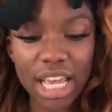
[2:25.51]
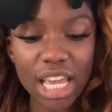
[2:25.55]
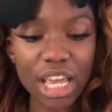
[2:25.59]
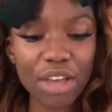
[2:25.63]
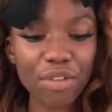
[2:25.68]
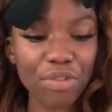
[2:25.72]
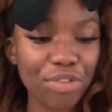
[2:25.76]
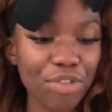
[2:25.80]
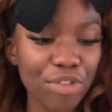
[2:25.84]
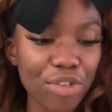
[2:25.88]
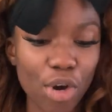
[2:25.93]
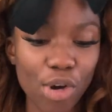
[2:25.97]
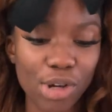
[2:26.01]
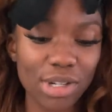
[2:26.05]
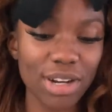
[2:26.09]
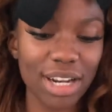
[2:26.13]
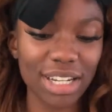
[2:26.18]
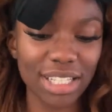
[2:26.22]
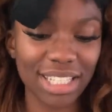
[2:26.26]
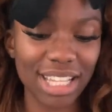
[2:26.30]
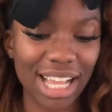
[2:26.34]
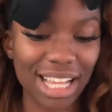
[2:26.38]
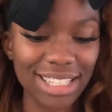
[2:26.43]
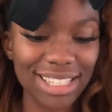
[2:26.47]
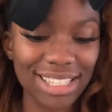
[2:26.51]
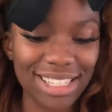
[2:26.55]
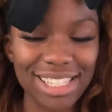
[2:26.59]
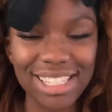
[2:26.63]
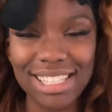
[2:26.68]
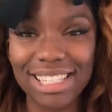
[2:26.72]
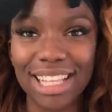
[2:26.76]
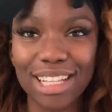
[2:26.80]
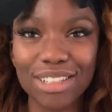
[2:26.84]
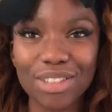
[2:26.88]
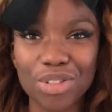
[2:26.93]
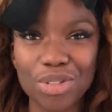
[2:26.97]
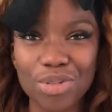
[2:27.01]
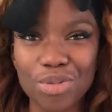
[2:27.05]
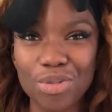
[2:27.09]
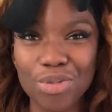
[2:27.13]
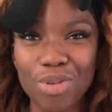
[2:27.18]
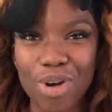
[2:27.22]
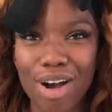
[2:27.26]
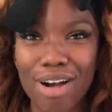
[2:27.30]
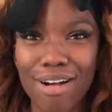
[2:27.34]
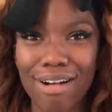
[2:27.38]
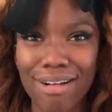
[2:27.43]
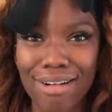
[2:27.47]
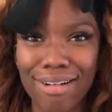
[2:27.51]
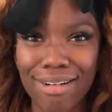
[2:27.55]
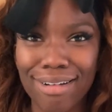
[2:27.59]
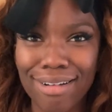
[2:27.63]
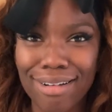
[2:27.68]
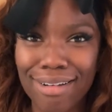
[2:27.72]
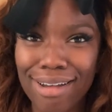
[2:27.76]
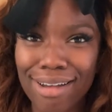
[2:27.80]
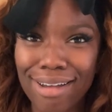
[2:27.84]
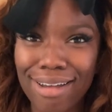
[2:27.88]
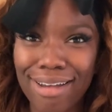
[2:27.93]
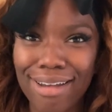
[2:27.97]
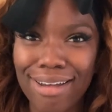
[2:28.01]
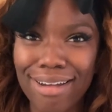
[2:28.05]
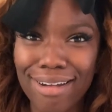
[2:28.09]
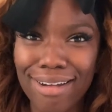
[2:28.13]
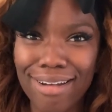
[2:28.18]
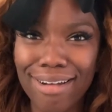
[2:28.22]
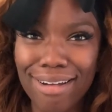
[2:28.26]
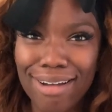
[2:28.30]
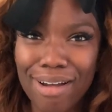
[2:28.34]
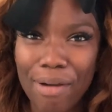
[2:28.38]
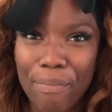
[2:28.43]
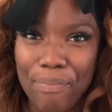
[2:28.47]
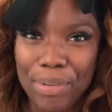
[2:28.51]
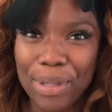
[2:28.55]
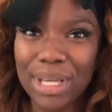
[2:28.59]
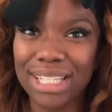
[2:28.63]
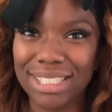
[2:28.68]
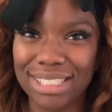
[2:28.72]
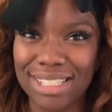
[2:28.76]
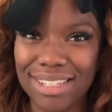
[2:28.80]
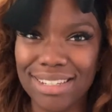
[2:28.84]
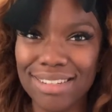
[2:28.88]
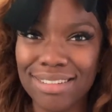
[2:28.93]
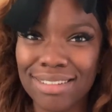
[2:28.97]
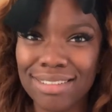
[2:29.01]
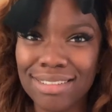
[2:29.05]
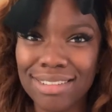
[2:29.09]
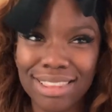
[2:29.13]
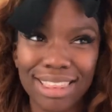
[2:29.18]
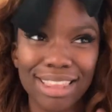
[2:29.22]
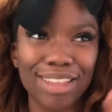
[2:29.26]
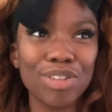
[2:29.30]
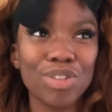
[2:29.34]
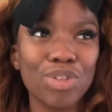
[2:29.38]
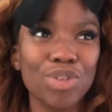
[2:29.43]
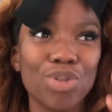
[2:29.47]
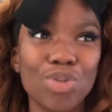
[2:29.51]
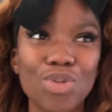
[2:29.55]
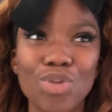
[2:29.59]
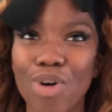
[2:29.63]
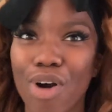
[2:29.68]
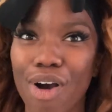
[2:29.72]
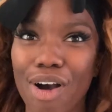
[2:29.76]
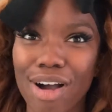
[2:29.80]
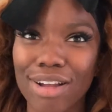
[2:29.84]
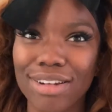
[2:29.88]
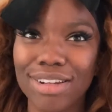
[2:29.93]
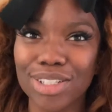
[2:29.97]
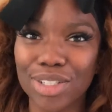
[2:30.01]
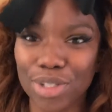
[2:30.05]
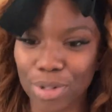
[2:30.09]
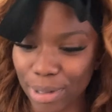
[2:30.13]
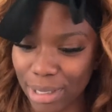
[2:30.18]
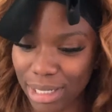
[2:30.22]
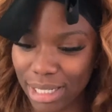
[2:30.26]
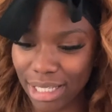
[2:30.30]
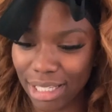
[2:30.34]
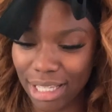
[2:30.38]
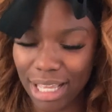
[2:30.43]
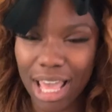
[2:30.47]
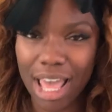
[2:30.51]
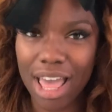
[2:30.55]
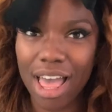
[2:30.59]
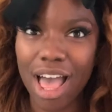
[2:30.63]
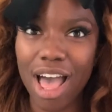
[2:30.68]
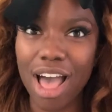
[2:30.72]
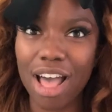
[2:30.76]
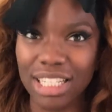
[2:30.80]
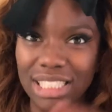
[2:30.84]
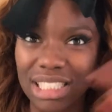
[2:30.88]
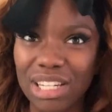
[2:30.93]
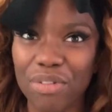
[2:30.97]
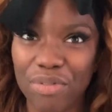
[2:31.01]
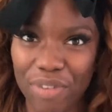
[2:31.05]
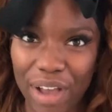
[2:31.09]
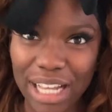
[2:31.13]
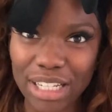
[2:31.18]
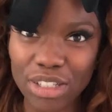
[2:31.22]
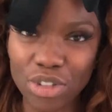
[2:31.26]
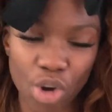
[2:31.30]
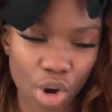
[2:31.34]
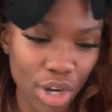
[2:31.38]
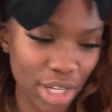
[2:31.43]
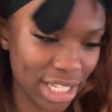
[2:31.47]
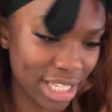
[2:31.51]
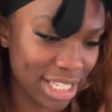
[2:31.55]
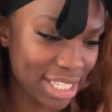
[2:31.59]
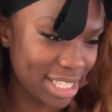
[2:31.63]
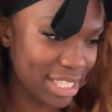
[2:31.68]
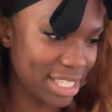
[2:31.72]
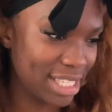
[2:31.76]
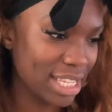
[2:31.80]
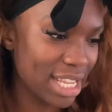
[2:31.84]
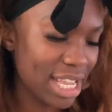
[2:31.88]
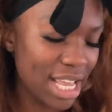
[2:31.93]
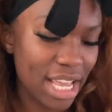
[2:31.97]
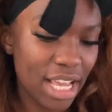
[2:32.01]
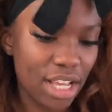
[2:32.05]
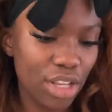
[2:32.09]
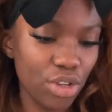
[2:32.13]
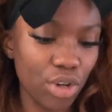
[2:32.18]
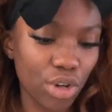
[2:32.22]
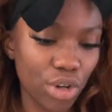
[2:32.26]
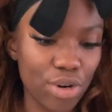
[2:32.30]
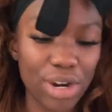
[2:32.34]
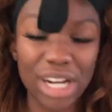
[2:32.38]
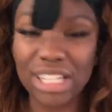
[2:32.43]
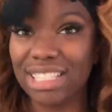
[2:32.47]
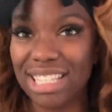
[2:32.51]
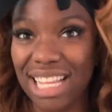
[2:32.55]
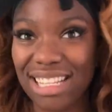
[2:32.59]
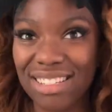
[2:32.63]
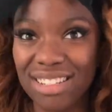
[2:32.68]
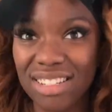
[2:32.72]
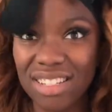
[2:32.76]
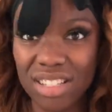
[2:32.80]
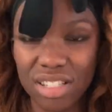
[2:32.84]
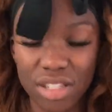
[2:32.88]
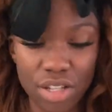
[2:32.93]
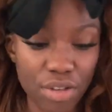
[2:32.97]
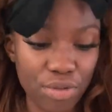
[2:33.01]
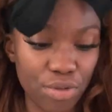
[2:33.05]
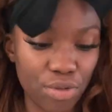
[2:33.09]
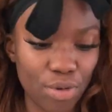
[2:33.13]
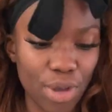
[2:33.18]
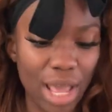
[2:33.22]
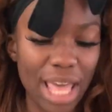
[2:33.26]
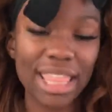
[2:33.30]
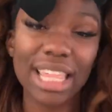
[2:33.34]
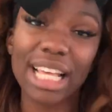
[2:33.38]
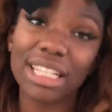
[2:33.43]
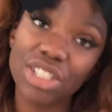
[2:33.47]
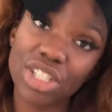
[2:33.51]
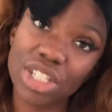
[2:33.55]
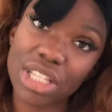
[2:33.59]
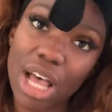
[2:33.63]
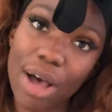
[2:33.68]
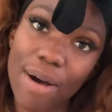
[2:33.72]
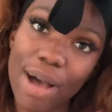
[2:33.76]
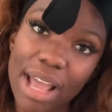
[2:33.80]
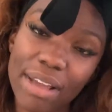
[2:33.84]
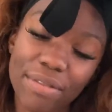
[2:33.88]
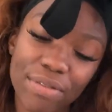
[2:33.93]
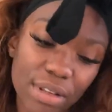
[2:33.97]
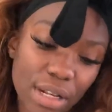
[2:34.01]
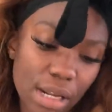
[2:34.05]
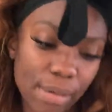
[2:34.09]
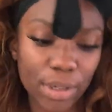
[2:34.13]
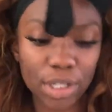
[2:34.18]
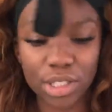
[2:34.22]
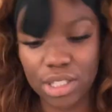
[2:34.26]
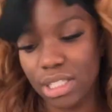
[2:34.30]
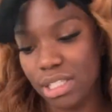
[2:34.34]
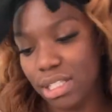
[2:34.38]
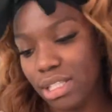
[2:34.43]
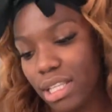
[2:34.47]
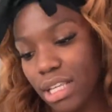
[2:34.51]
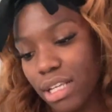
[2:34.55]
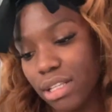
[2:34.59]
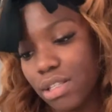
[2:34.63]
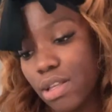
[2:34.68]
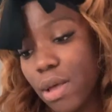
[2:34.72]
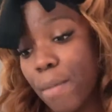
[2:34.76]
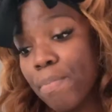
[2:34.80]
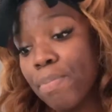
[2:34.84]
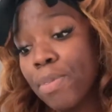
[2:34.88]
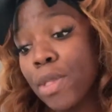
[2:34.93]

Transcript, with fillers: If your crush can't see that you are a big deal, that you are literally a divine goddess, your crush doesn't deserve you. And that's just how I feel about these things.